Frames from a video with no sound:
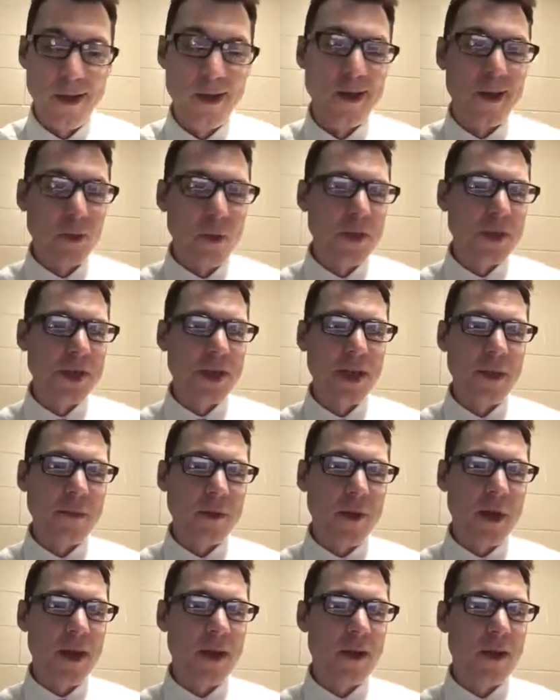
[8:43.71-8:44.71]
And I want you to
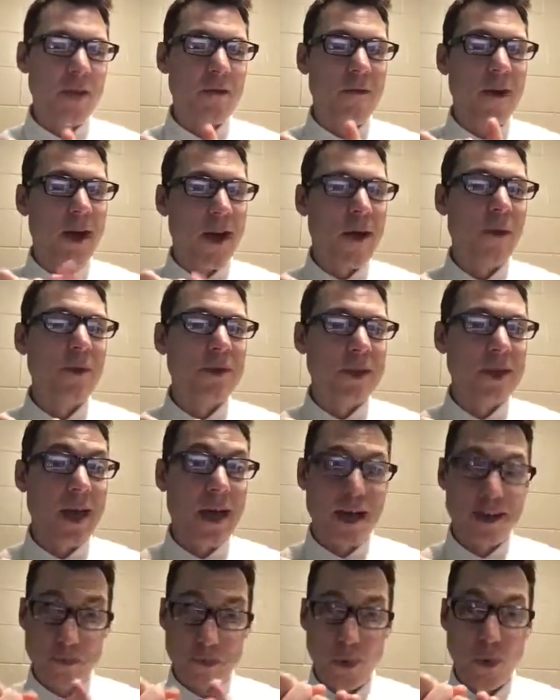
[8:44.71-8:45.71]
keep track of how is
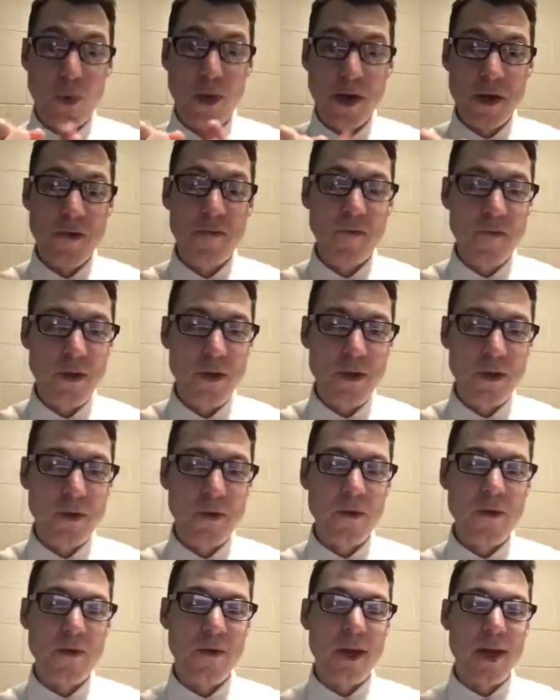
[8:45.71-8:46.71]
that point of
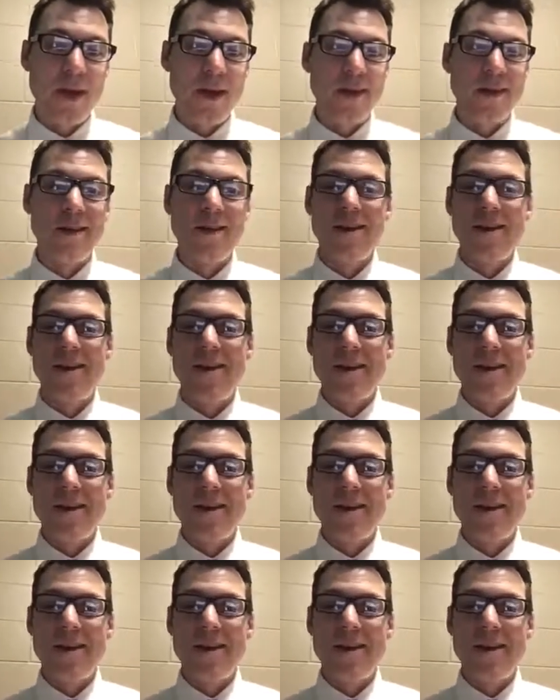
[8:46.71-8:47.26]
view then